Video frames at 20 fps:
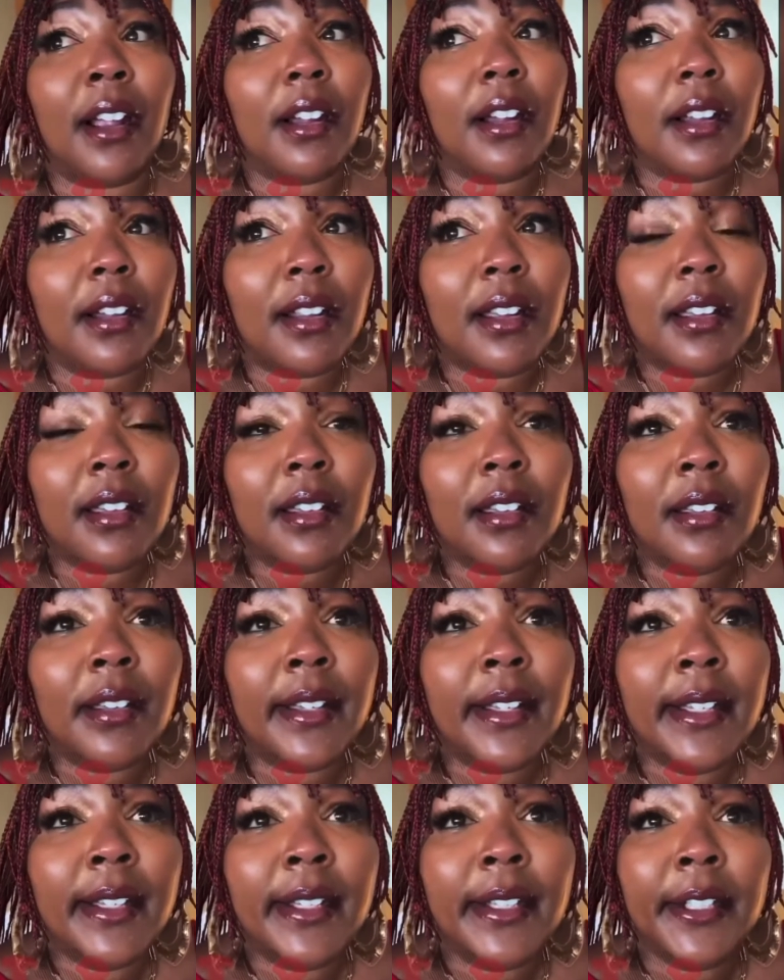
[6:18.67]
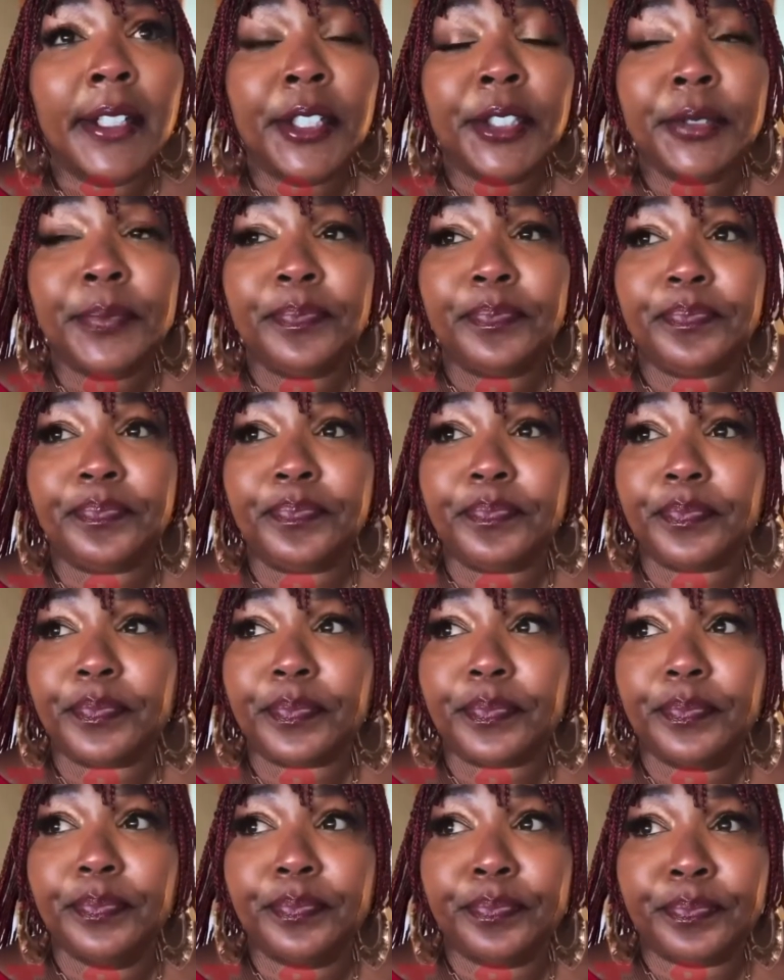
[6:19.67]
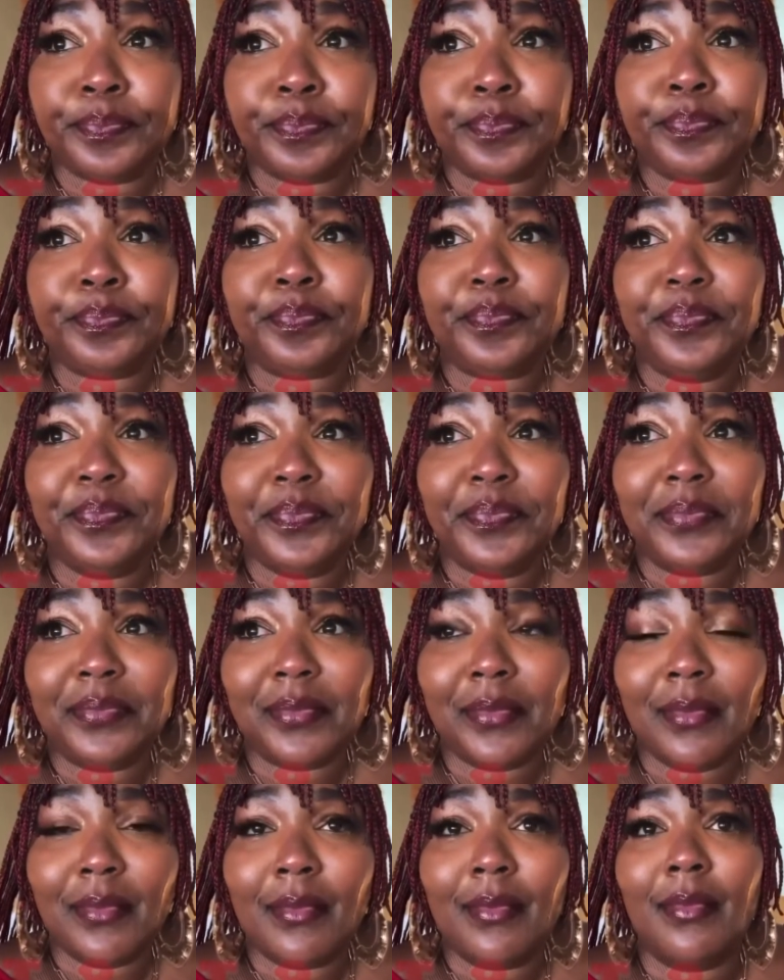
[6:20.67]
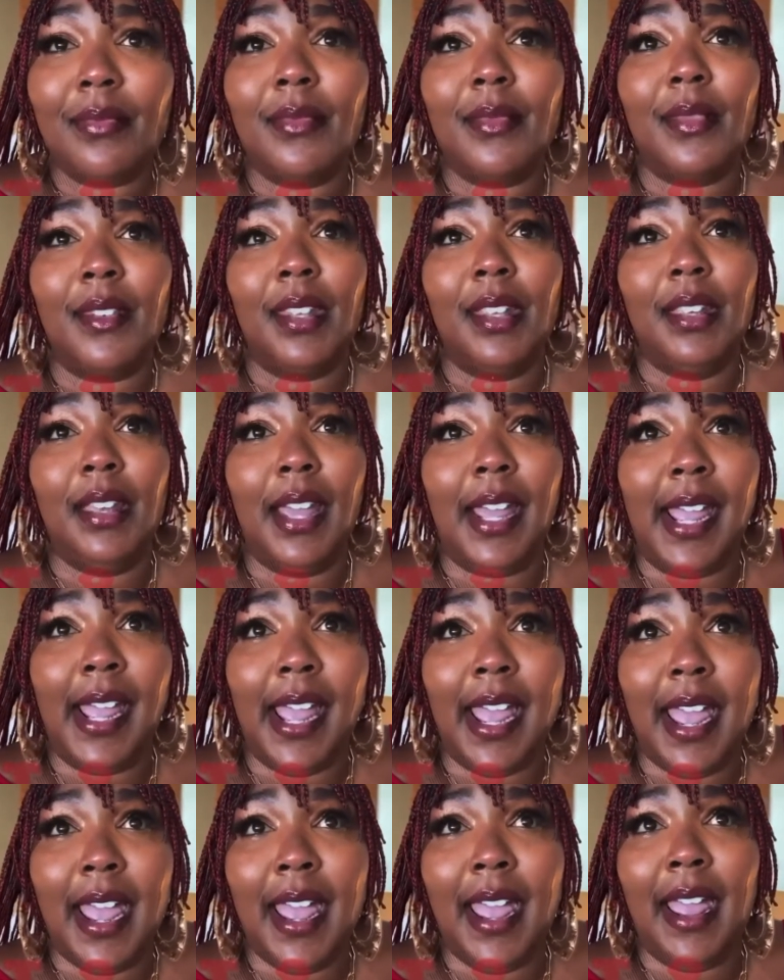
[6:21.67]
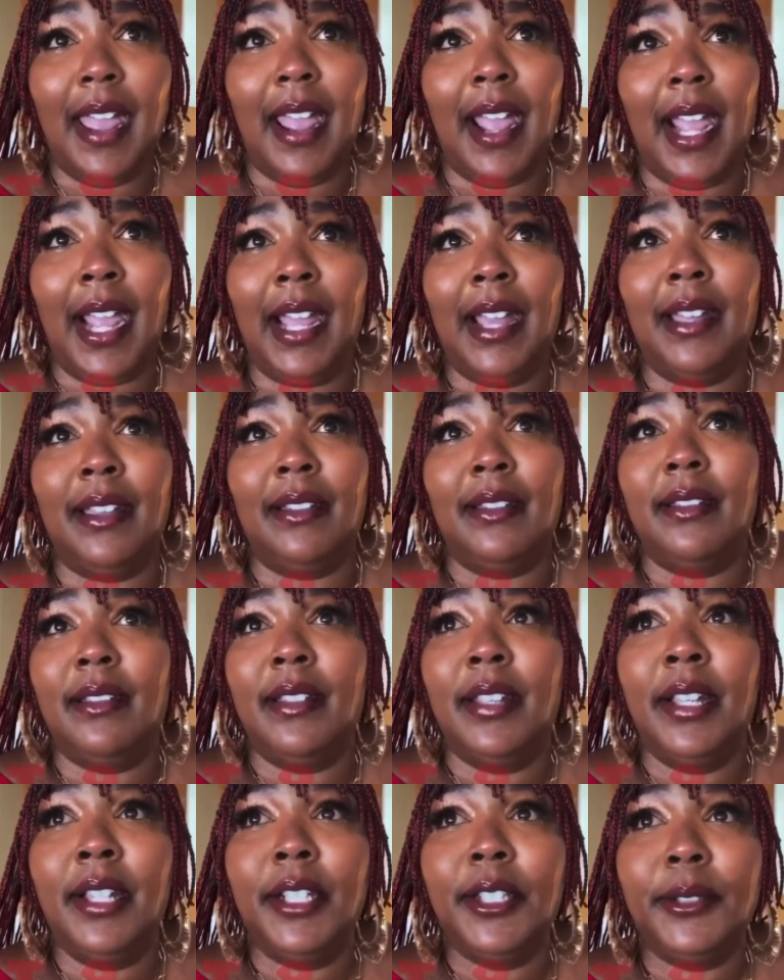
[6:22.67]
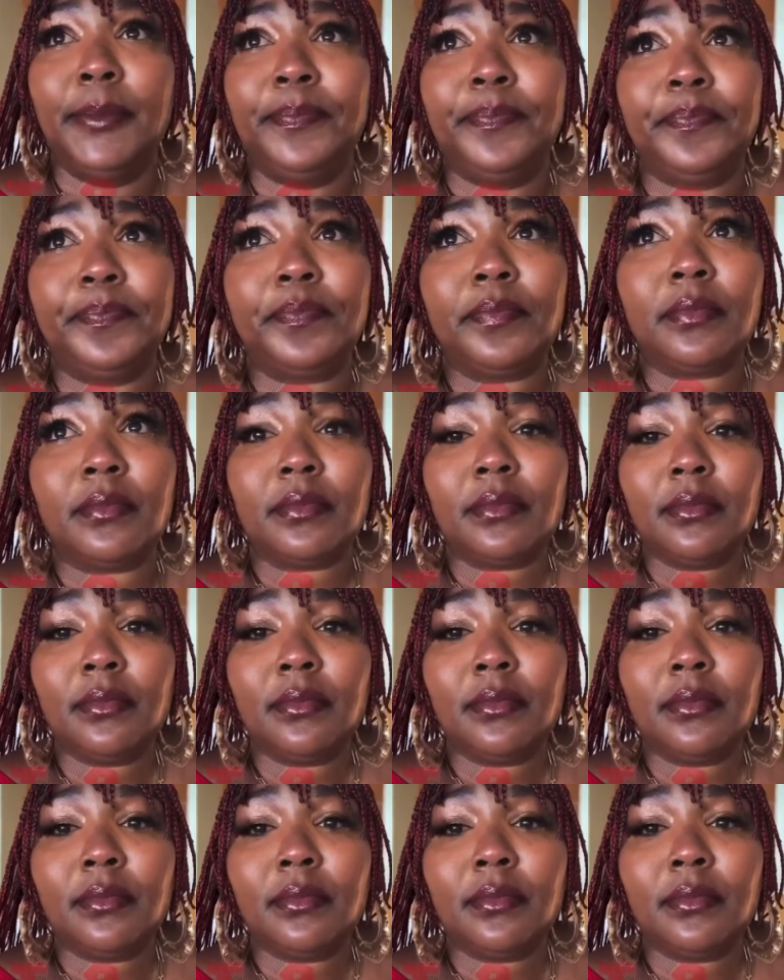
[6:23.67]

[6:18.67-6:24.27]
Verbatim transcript: that. Joe Biden can't change the prophecies in the scriptures, man. You niggas act like